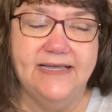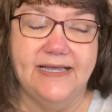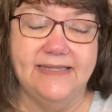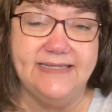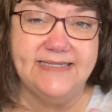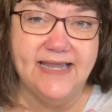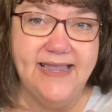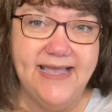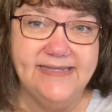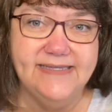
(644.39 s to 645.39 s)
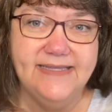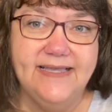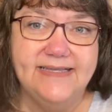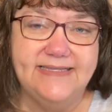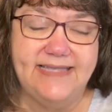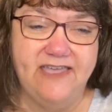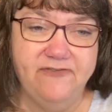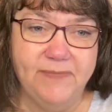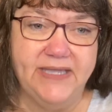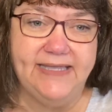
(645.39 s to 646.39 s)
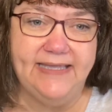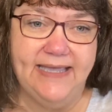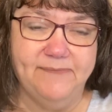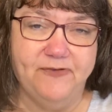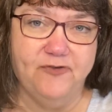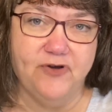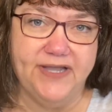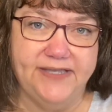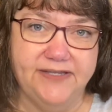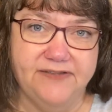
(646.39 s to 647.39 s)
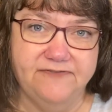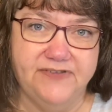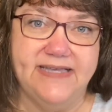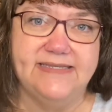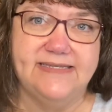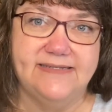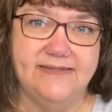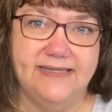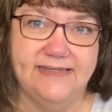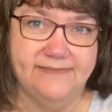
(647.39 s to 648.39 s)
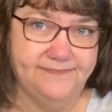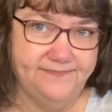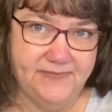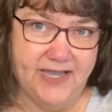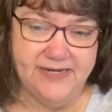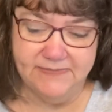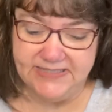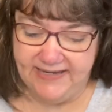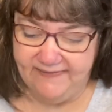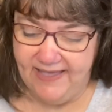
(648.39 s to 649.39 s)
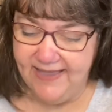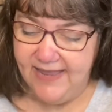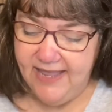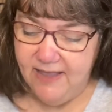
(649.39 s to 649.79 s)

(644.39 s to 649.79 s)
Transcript: at least I had to save money before I could invest in items like that.